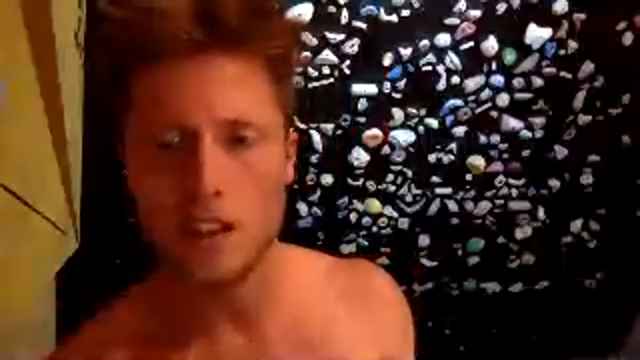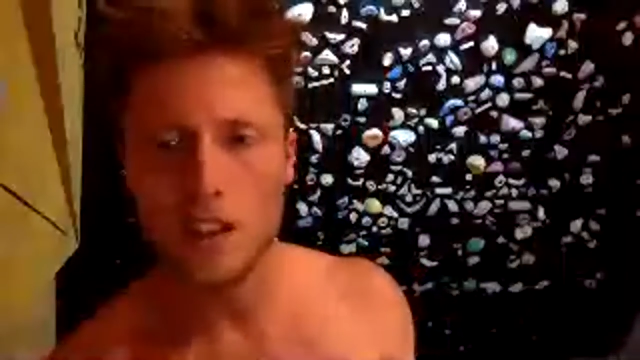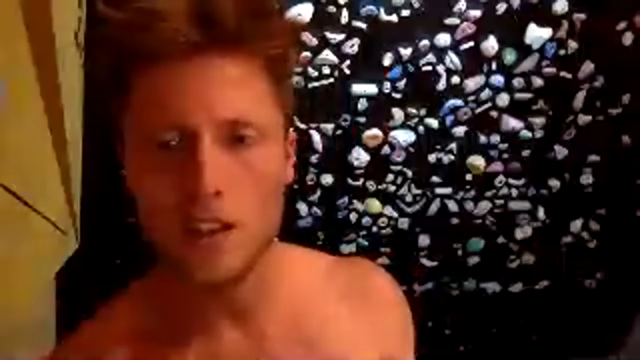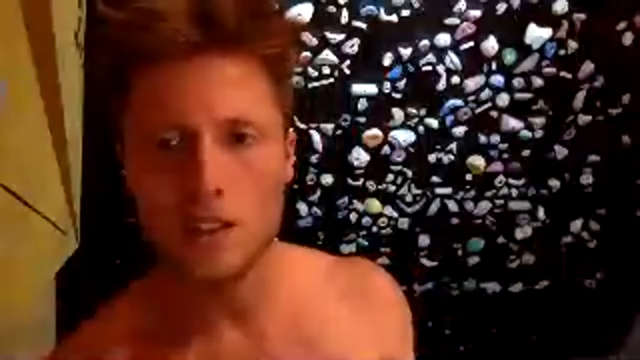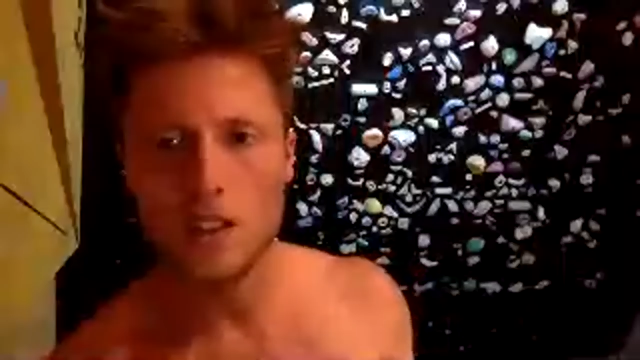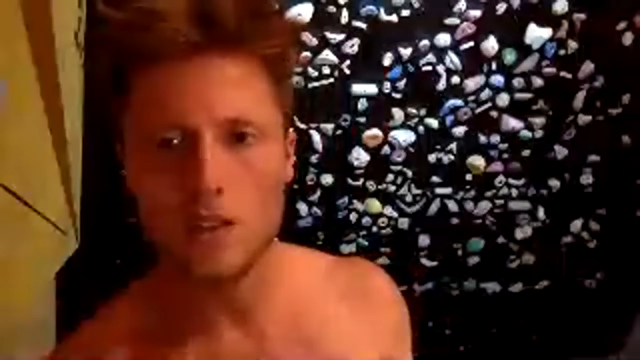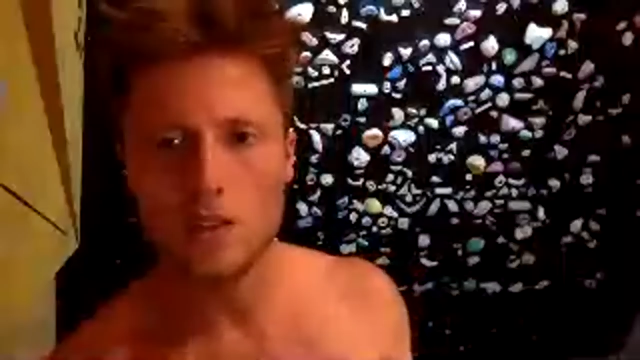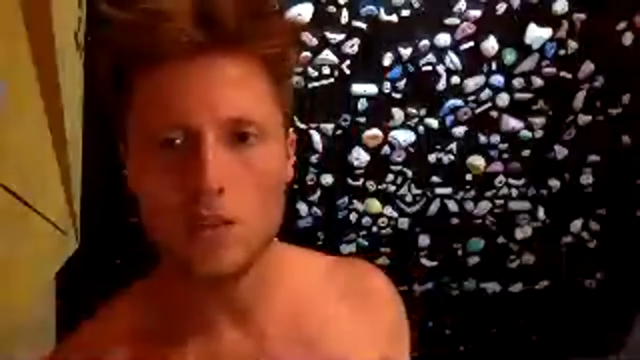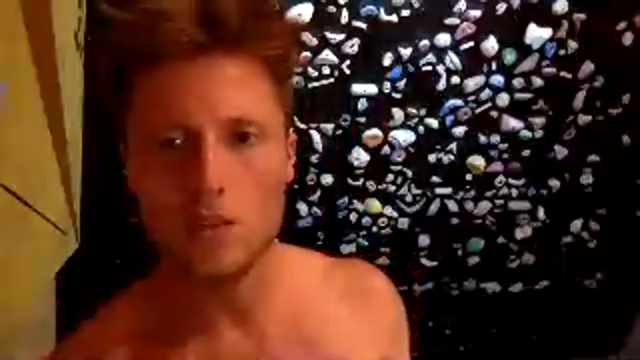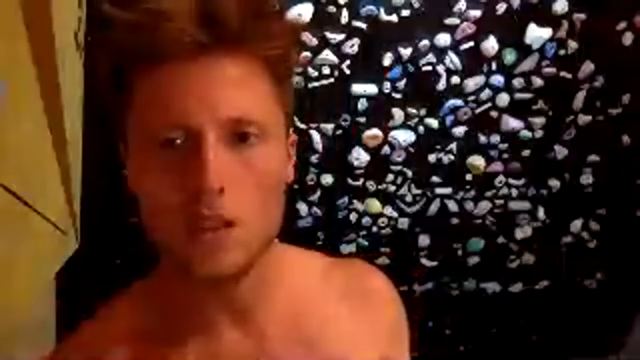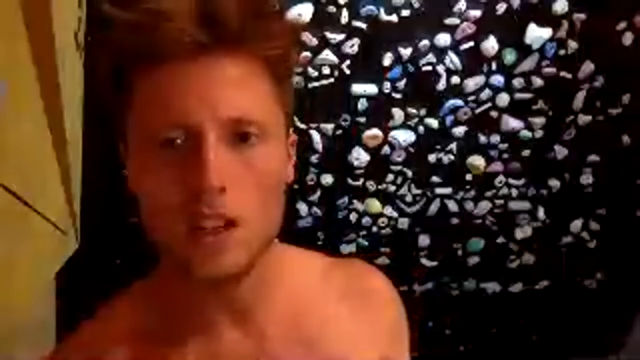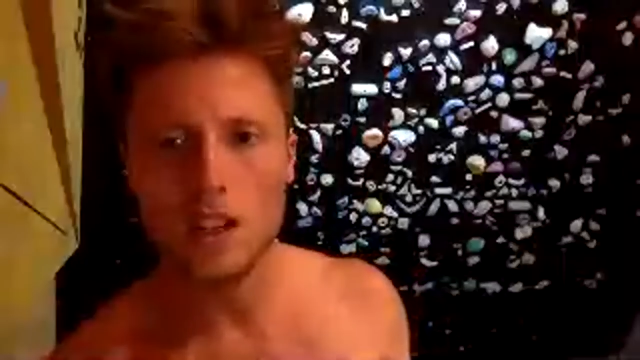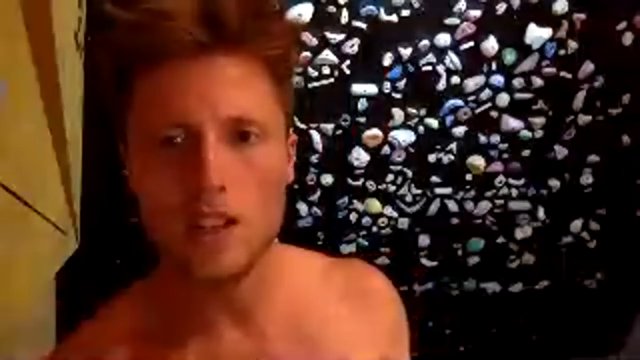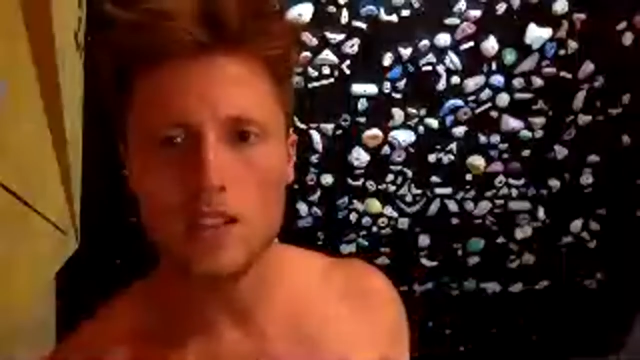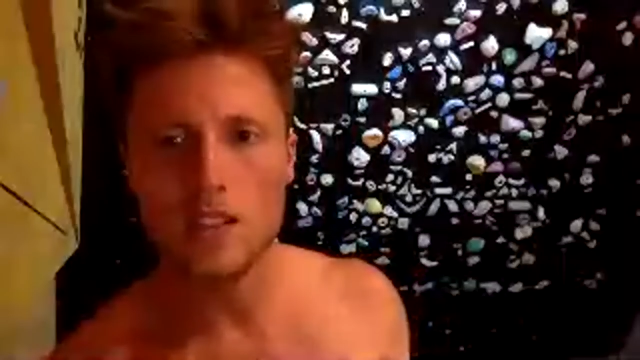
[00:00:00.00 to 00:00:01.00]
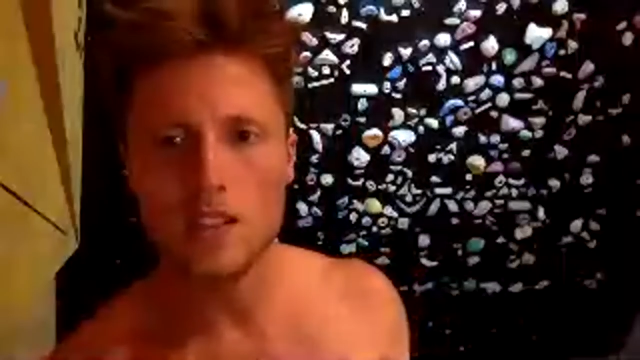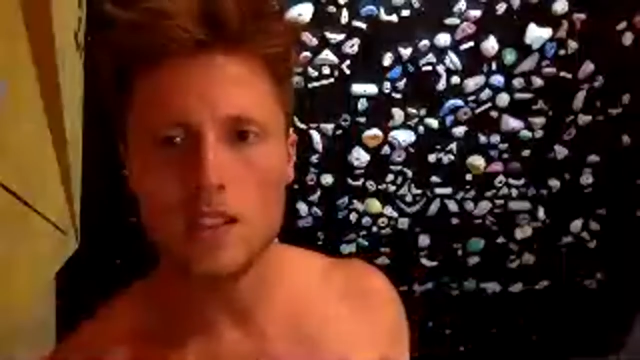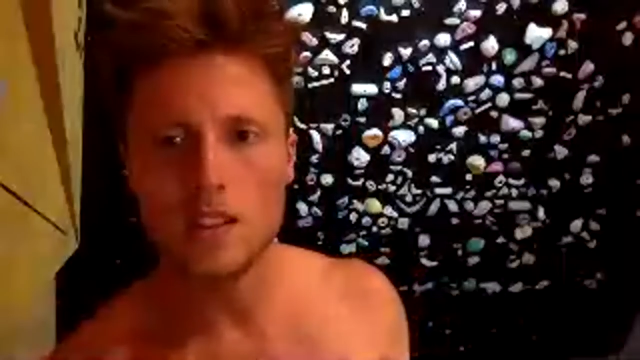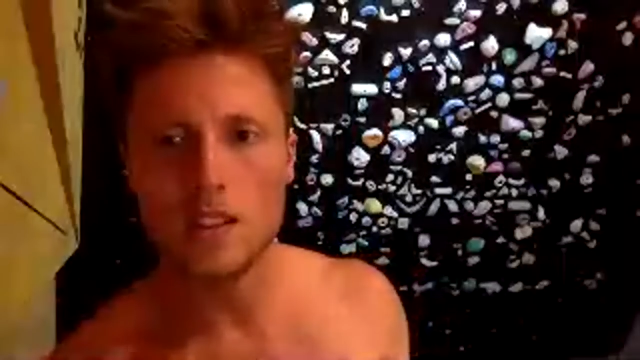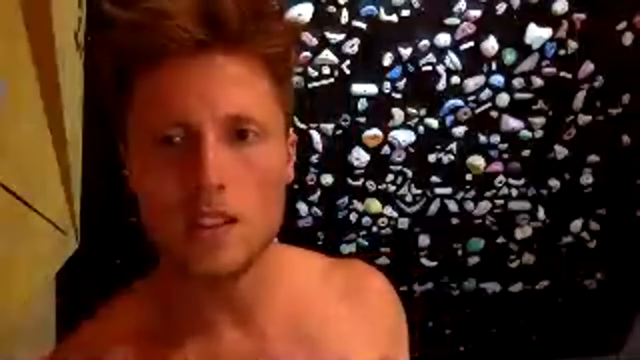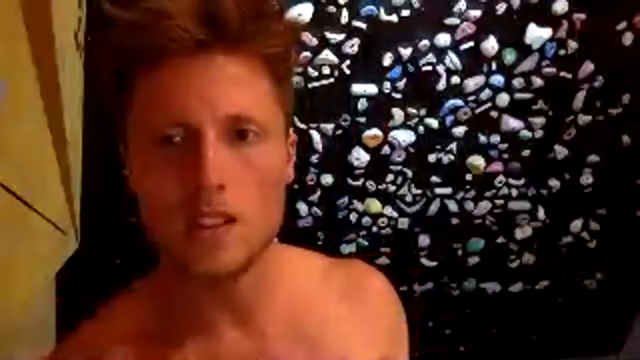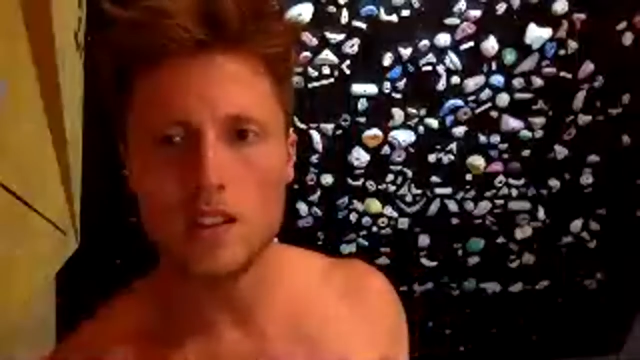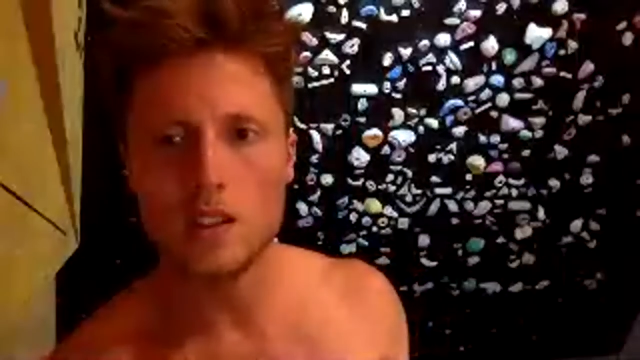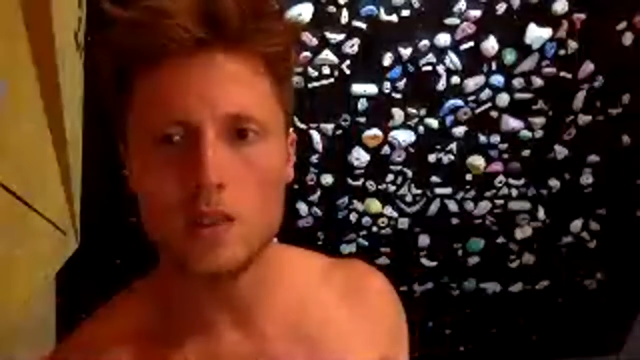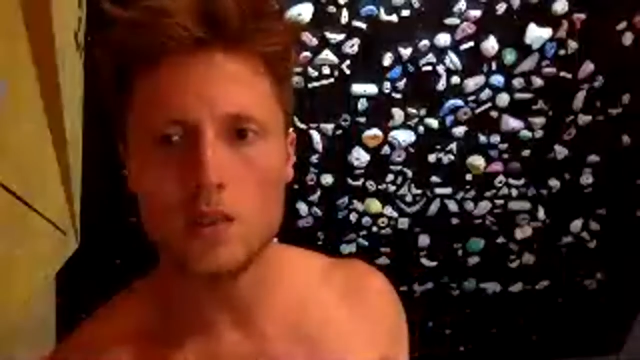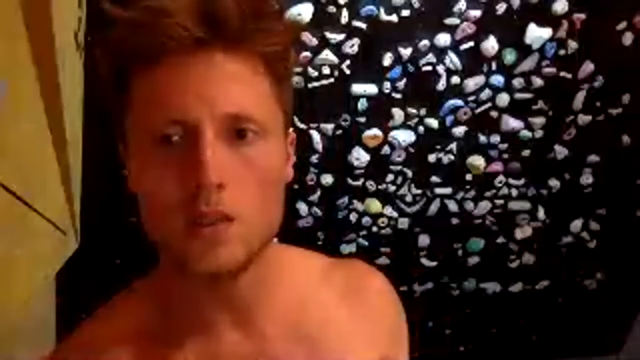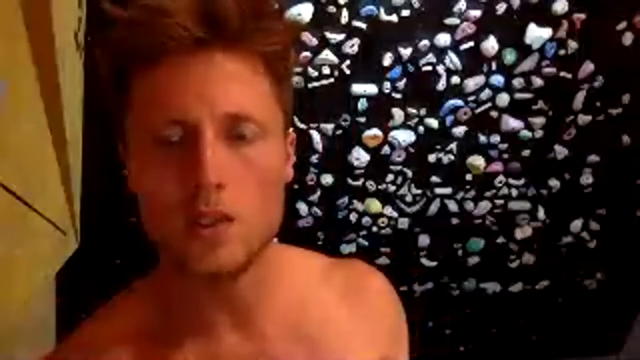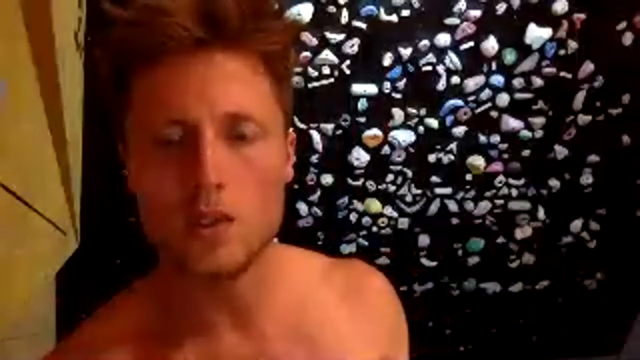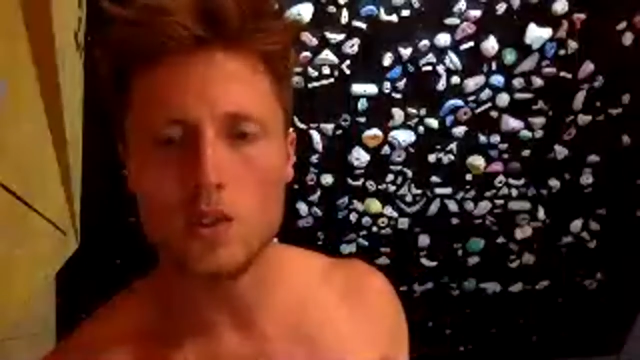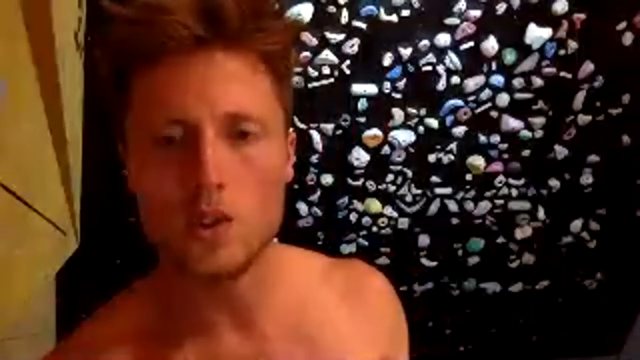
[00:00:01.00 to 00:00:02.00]
You have to realize that
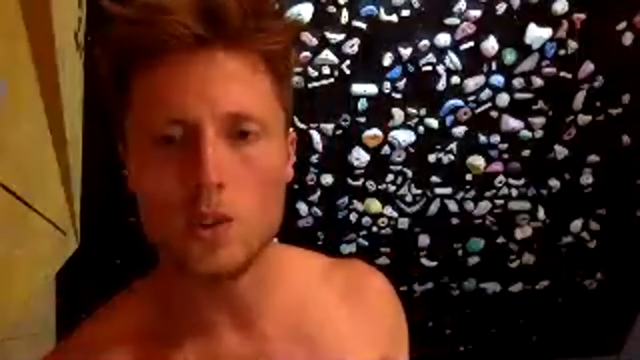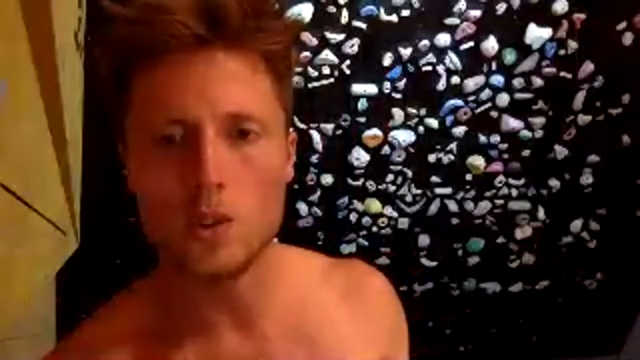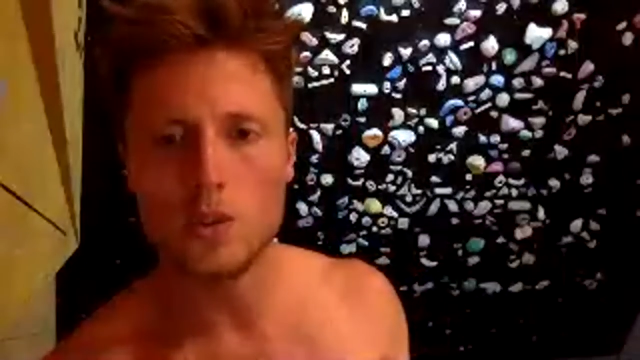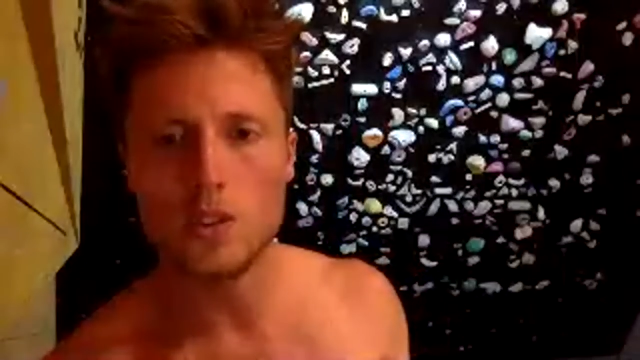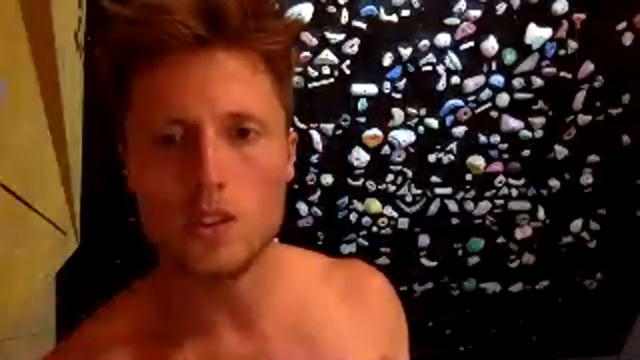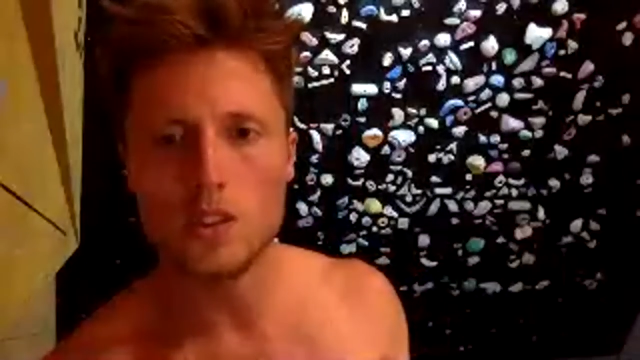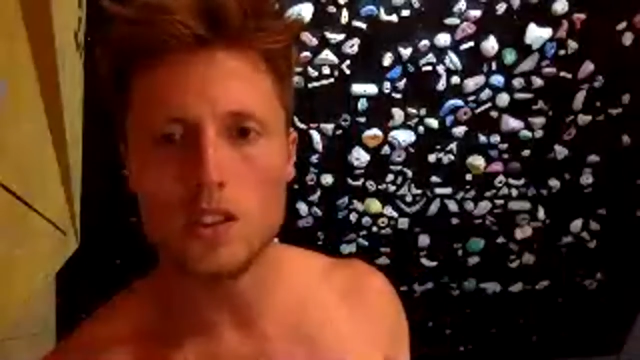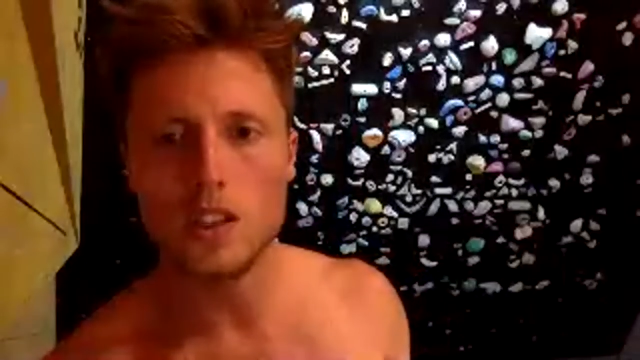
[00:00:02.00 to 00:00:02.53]
different ropes